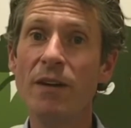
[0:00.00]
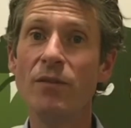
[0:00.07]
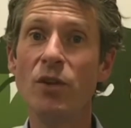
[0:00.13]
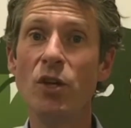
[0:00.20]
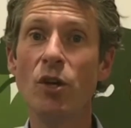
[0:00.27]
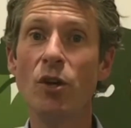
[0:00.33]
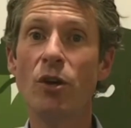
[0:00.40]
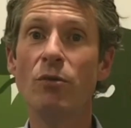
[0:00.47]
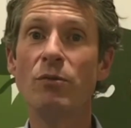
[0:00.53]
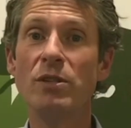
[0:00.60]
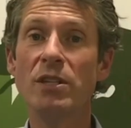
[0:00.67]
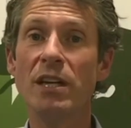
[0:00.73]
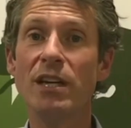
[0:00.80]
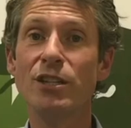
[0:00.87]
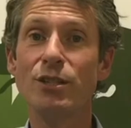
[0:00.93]
that you can
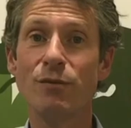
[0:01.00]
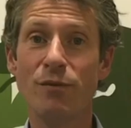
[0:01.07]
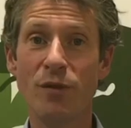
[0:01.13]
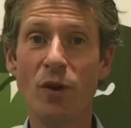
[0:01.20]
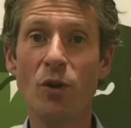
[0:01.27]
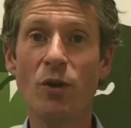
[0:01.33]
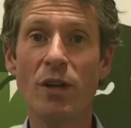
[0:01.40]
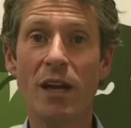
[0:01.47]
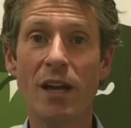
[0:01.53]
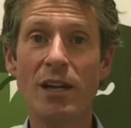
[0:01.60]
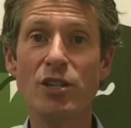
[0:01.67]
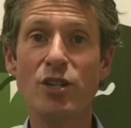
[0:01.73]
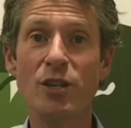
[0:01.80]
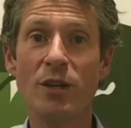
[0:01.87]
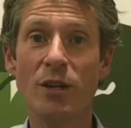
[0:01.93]
return to full
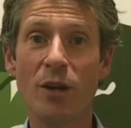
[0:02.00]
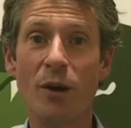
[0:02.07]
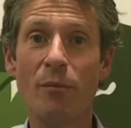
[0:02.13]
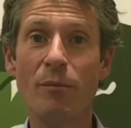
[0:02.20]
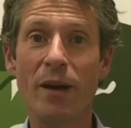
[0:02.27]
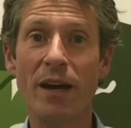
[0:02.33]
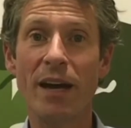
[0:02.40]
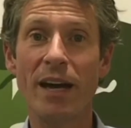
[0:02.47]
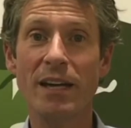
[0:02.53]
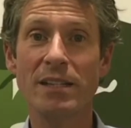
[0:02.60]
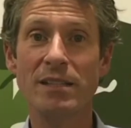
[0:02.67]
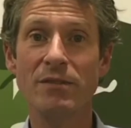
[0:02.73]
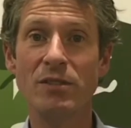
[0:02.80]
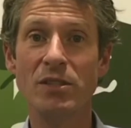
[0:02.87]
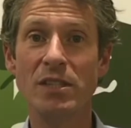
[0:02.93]
collision and combat
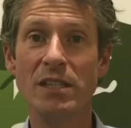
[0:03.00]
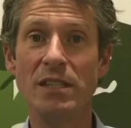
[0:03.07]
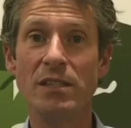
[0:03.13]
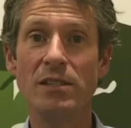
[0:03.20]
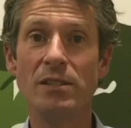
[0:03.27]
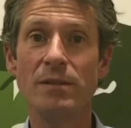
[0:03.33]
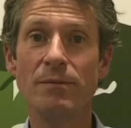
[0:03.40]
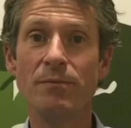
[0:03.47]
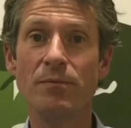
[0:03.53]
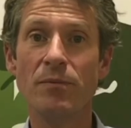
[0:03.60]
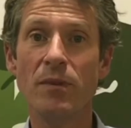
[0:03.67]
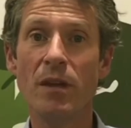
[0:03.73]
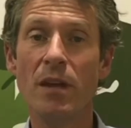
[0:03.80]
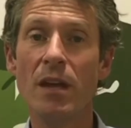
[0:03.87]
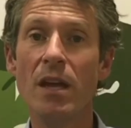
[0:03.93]
activities.
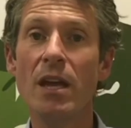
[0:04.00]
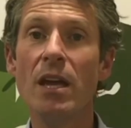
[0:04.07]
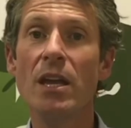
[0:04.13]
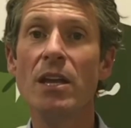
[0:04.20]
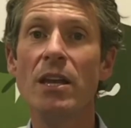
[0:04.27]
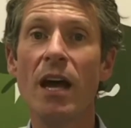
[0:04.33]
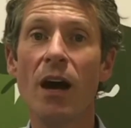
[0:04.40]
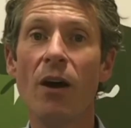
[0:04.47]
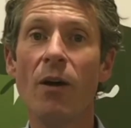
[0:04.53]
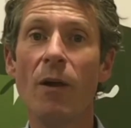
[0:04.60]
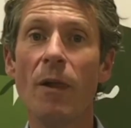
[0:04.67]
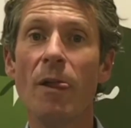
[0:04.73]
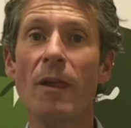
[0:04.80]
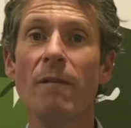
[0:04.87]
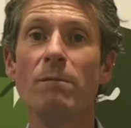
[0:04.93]
Now,
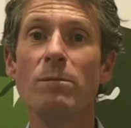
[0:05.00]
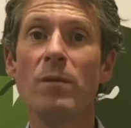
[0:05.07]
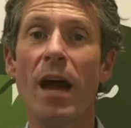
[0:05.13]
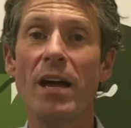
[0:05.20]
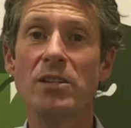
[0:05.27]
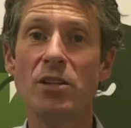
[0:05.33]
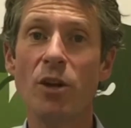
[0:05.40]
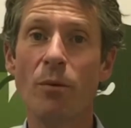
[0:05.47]
As an